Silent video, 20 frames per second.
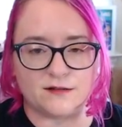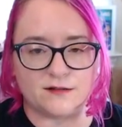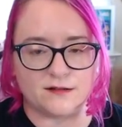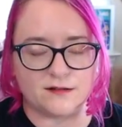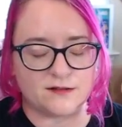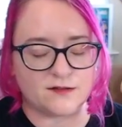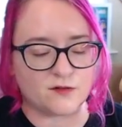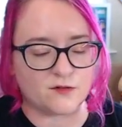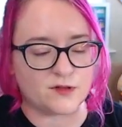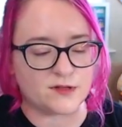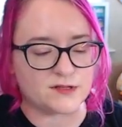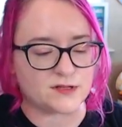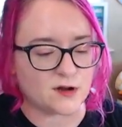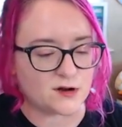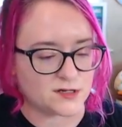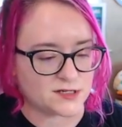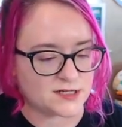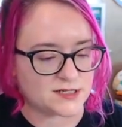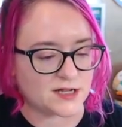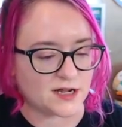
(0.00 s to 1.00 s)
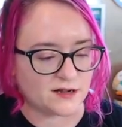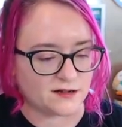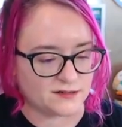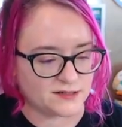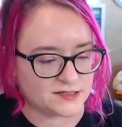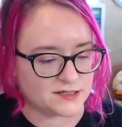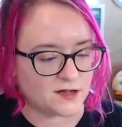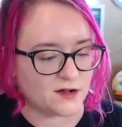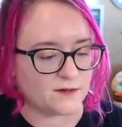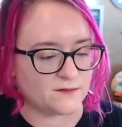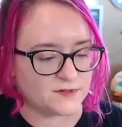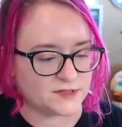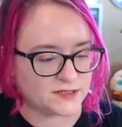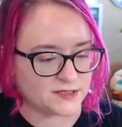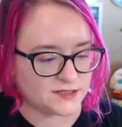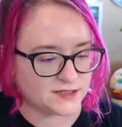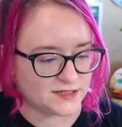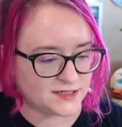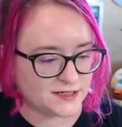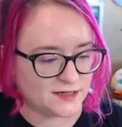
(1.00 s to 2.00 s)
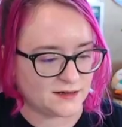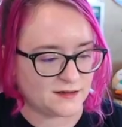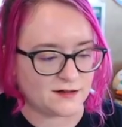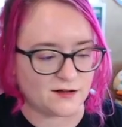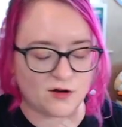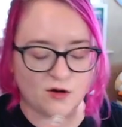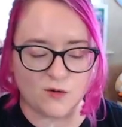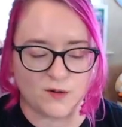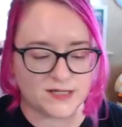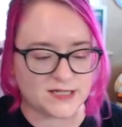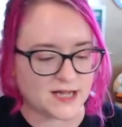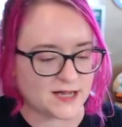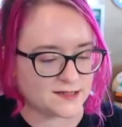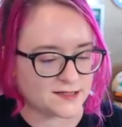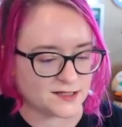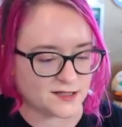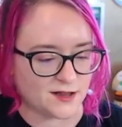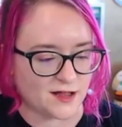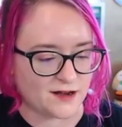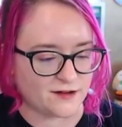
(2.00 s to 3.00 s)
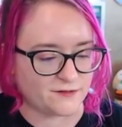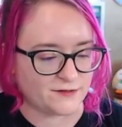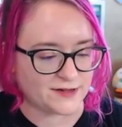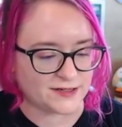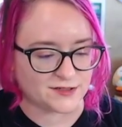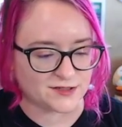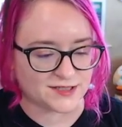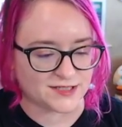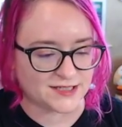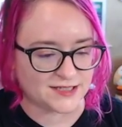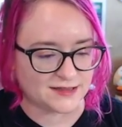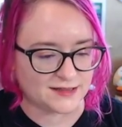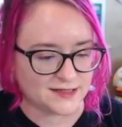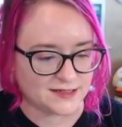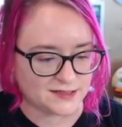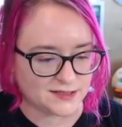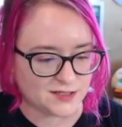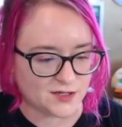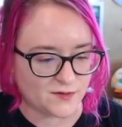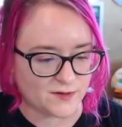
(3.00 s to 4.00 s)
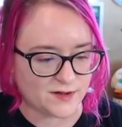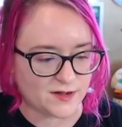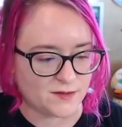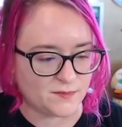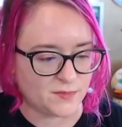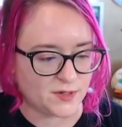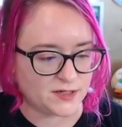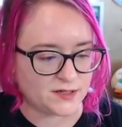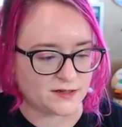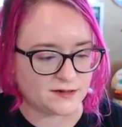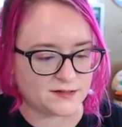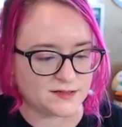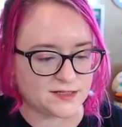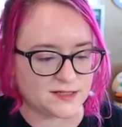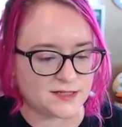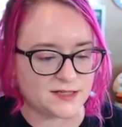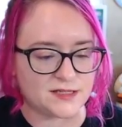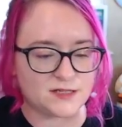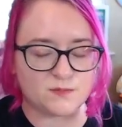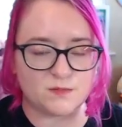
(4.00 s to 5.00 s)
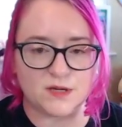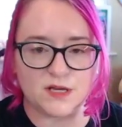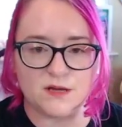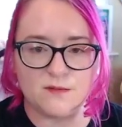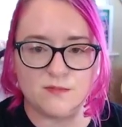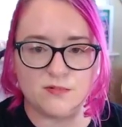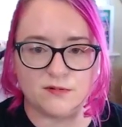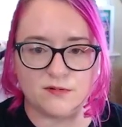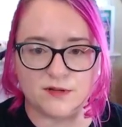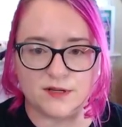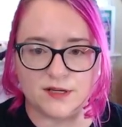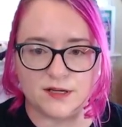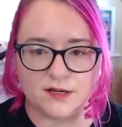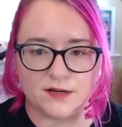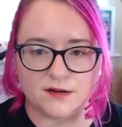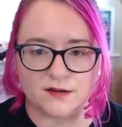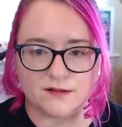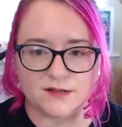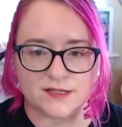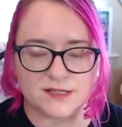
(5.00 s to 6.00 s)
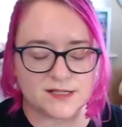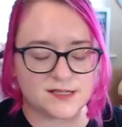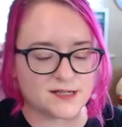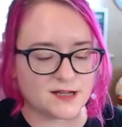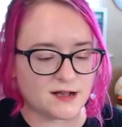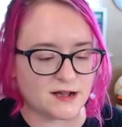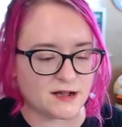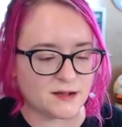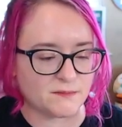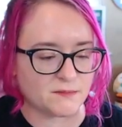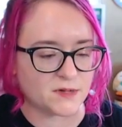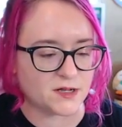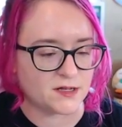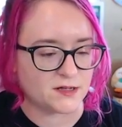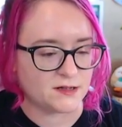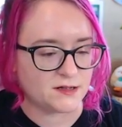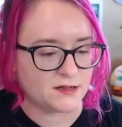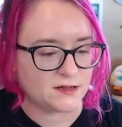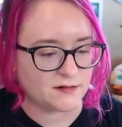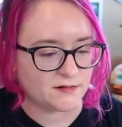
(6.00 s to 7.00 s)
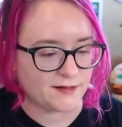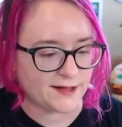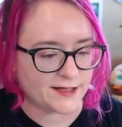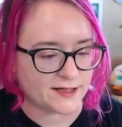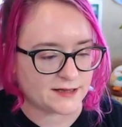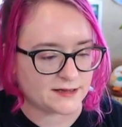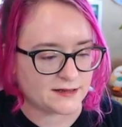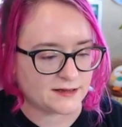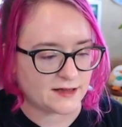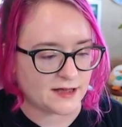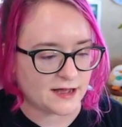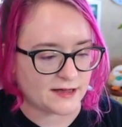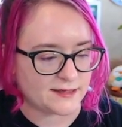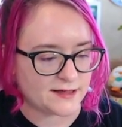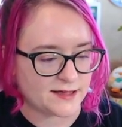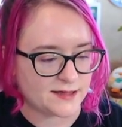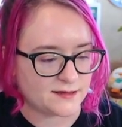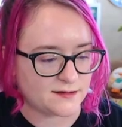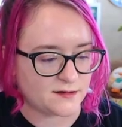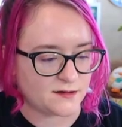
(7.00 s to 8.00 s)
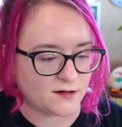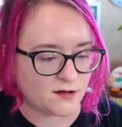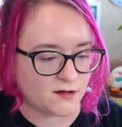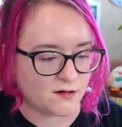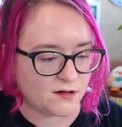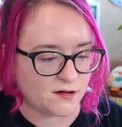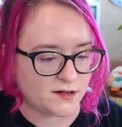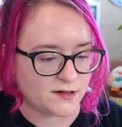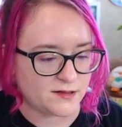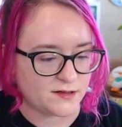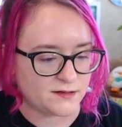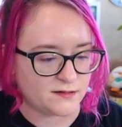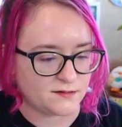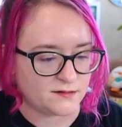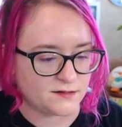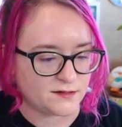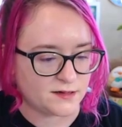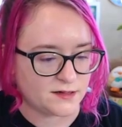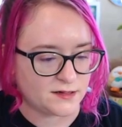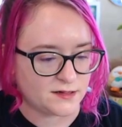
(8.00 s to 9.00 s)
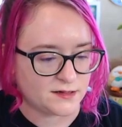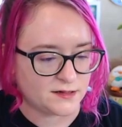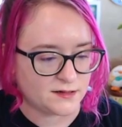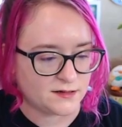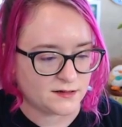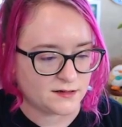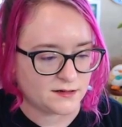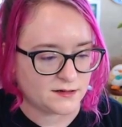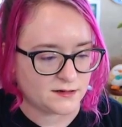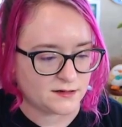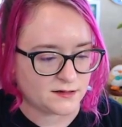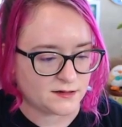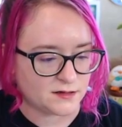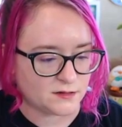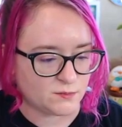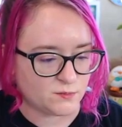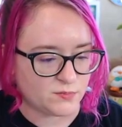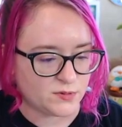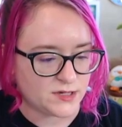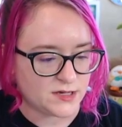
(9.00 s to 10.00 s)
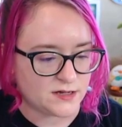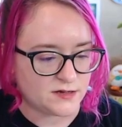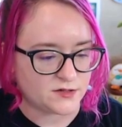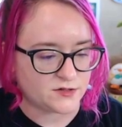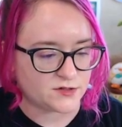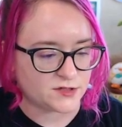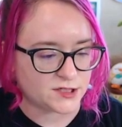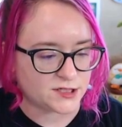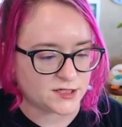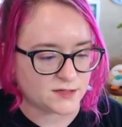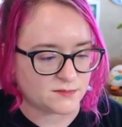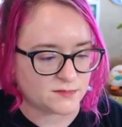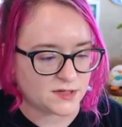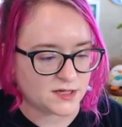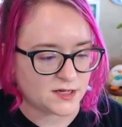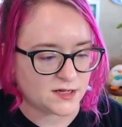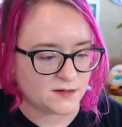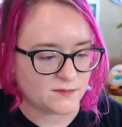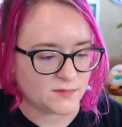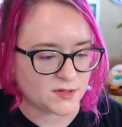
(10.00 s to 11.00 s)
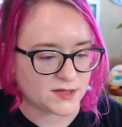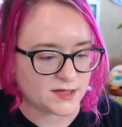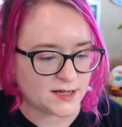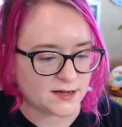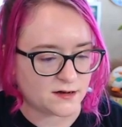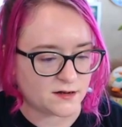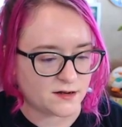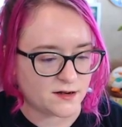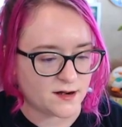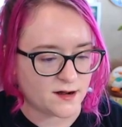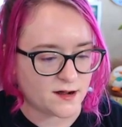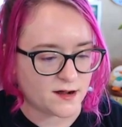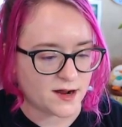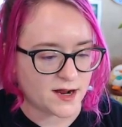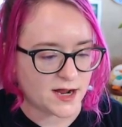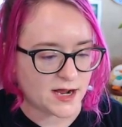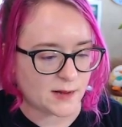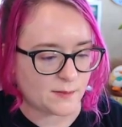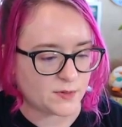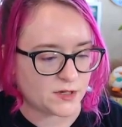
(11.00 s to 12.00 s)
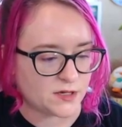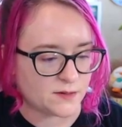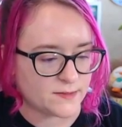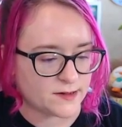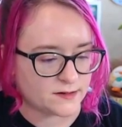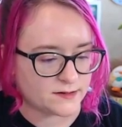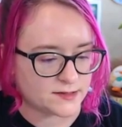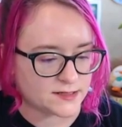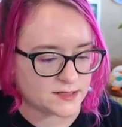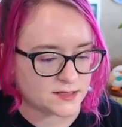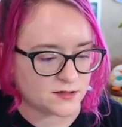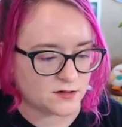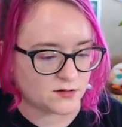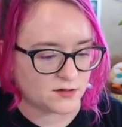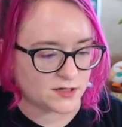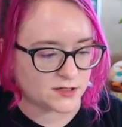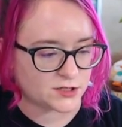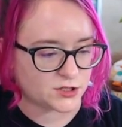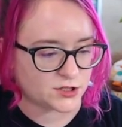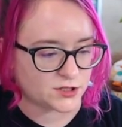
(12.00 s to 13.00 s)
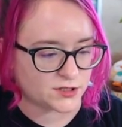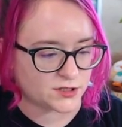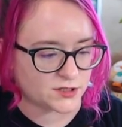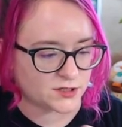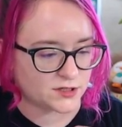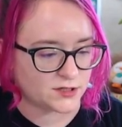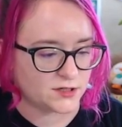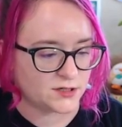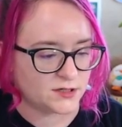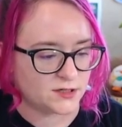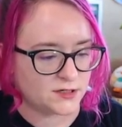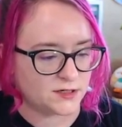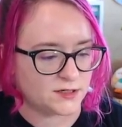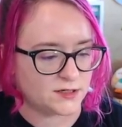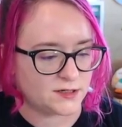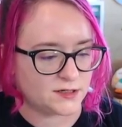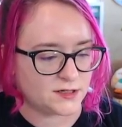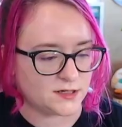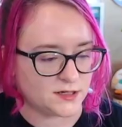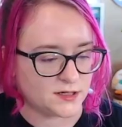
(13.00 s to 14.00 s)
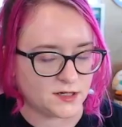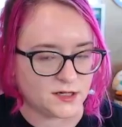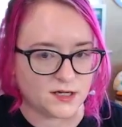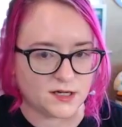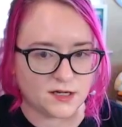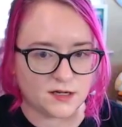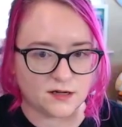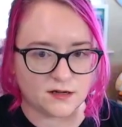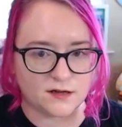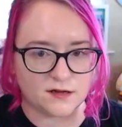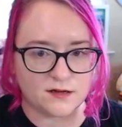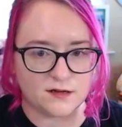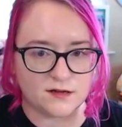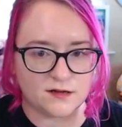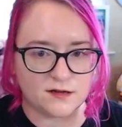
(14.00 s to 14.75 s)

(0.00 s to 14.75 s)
So this art style is obviously, always has a lot of interesting things going on, but there's these people here this time. Like, I think they're on the beach or something, but they are not happy about this Clauncher getting